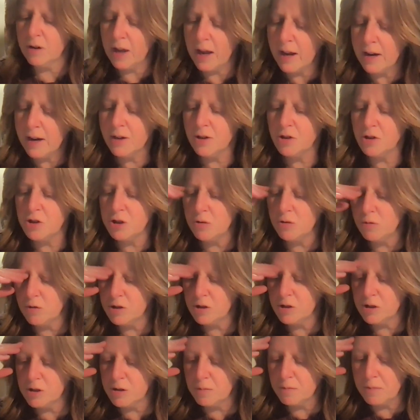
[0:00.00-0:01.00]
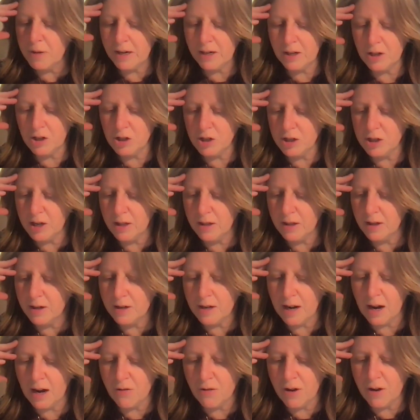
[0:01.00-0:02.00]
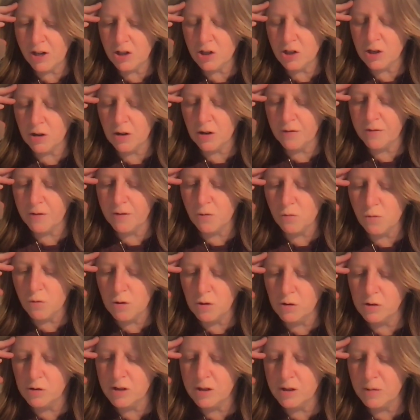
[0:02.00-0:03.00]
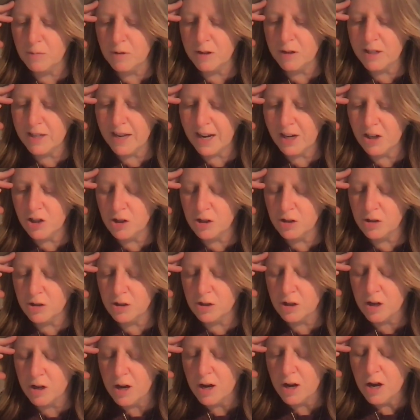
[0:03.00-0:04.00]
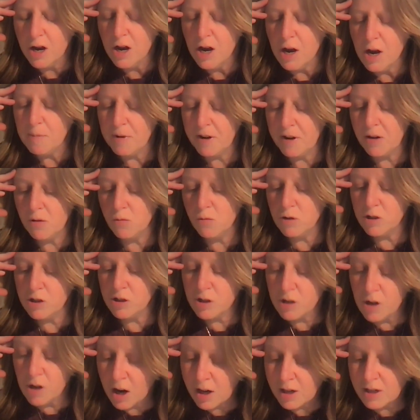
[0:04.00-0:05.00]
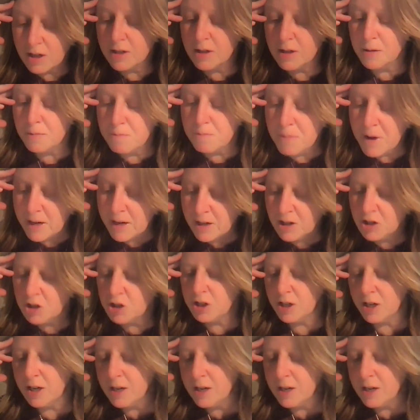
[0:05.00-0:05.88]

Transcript: energy was diminished in the direction of the world's limitations, but it was not diminished